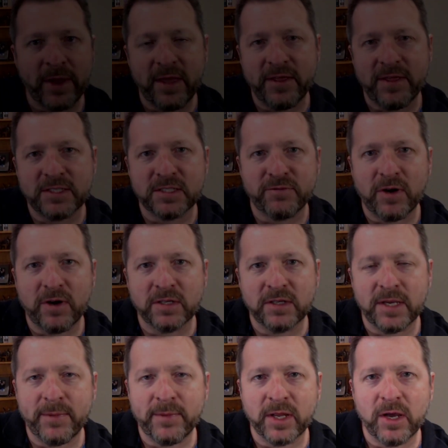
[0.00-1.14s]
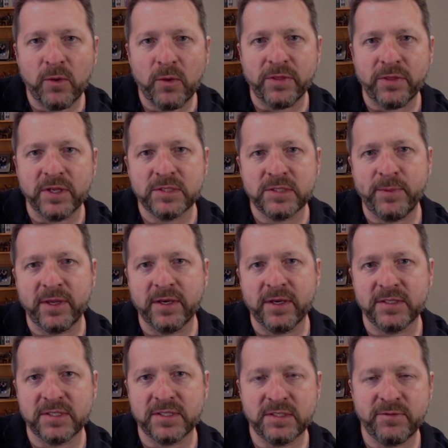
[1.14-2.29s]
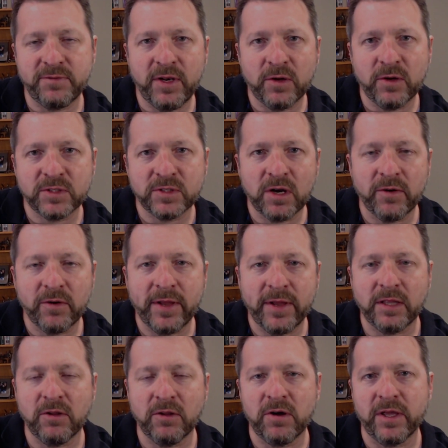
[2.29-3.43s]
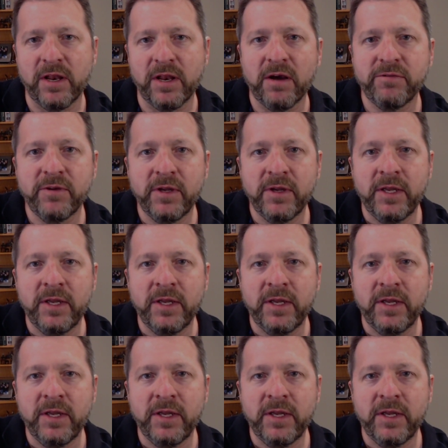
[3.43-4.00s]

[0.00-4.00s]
that's as far as I'm going to go with this because this video is already long enough,